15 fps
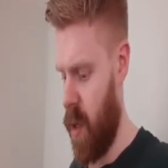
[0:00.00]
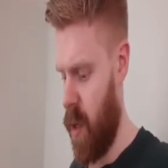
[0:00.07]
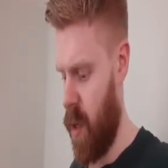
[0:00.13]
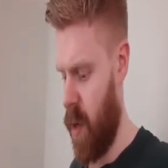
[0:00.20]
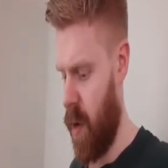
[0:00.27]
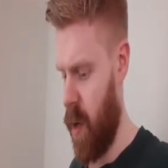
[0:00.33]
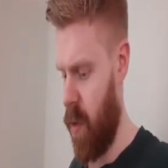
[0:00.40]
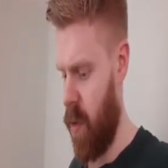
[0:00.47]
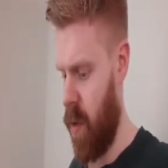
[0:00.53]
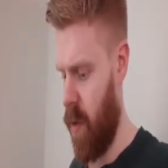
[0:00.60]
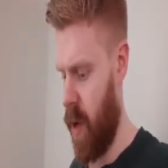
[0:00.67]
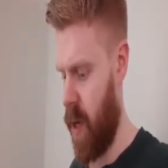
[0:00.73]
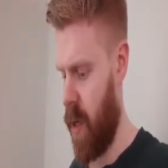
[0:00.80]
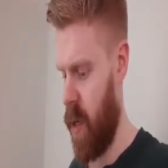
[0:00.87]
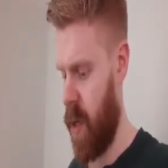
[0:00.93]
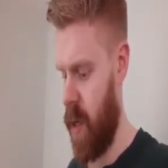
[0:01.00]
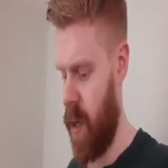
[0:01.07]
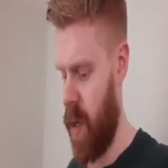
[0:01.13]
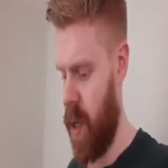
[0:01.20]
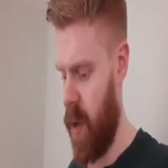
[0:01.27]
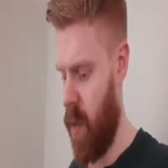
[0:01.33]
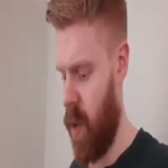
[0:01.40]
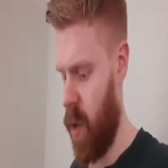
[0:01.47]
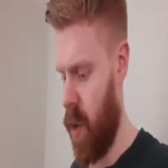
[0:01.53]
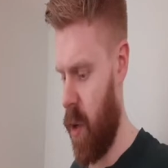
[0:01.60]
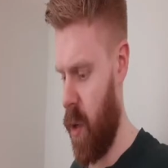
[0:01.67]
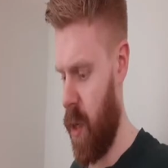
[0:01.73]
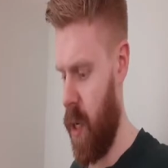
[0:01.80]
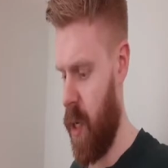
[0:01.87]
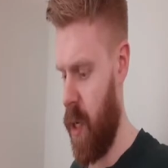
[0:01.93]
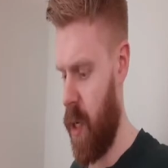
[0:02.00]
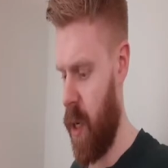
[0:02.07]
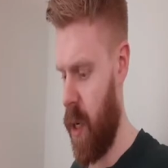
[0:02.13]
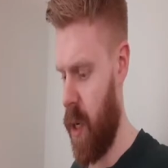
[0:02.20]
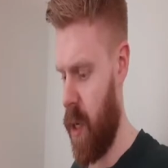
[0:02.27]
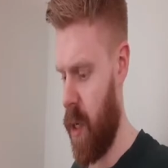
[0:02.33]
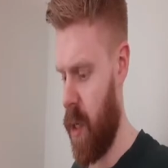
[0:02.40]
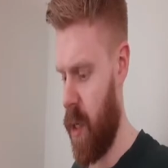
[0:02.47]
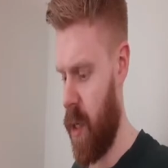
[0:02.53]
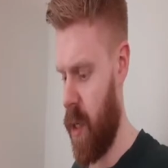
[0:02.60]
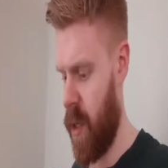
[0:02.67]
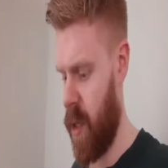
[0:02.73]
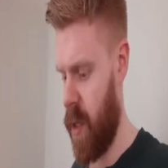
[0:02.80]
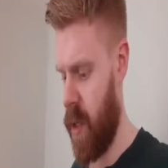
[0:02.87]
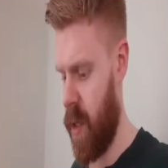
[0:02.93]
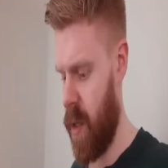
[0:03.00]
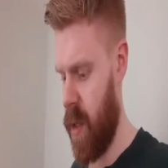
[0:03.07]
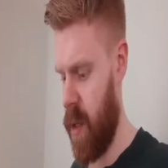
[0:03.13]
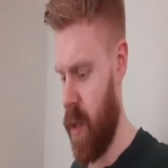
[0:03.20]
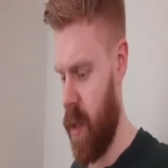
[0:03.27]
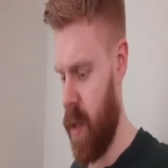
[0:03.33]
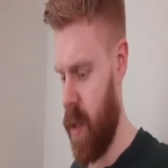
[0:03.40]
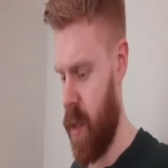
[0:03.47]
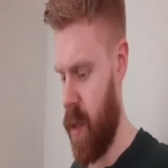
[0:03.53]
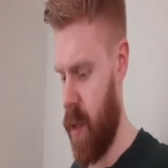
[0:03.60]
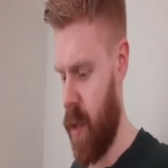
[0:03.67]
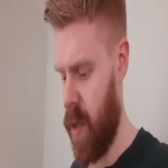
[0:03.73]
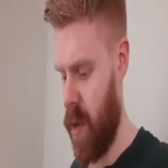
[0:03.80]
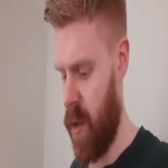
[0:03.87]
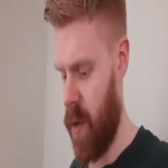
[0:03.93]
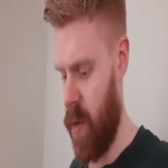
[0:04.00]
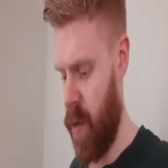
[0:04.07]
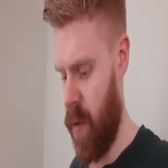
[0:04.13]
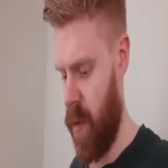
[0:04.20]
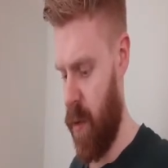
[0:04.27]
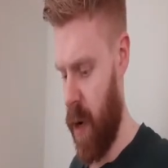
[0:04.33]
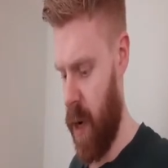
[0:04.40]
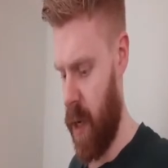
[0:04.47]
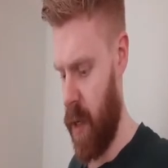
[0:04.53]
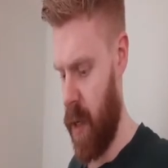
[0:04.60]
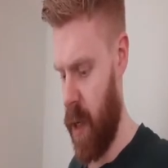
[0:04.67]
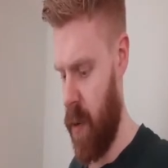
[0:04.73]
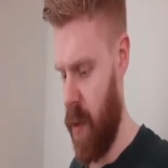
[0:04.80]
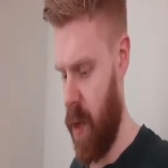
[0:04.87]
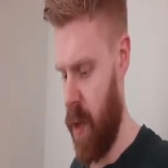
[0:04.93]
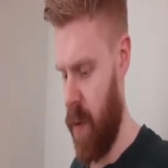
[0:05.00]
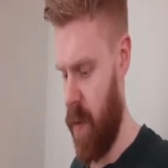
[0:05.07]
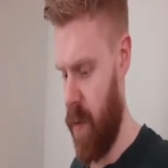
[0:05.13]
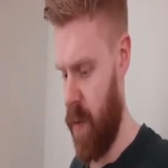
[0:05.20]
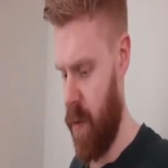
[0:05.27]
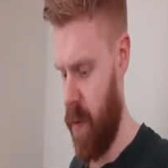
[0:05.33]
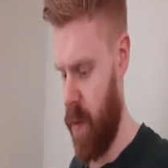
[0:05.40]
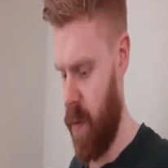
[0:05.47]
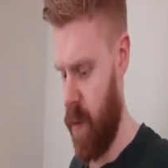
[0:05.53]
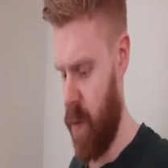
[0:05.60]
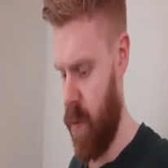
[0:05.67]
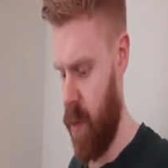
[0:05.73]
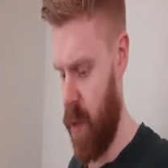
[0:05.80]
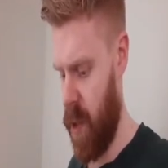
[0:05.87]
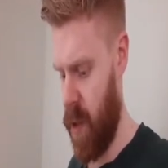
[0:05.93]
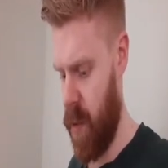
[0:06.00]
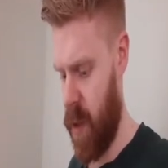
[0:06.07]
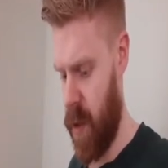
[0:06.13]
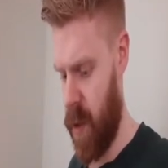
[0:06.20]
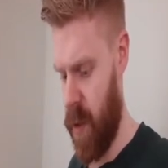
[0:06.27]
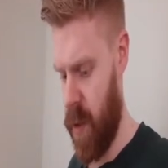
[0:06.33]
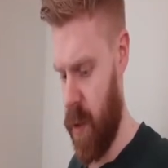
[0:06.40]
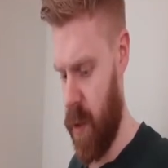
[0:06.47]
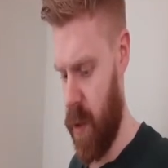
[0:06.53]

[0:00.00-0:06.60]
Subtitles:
kind of like a refractor. And then we've got Lyndon Dykes, refractor, I believe, prism card.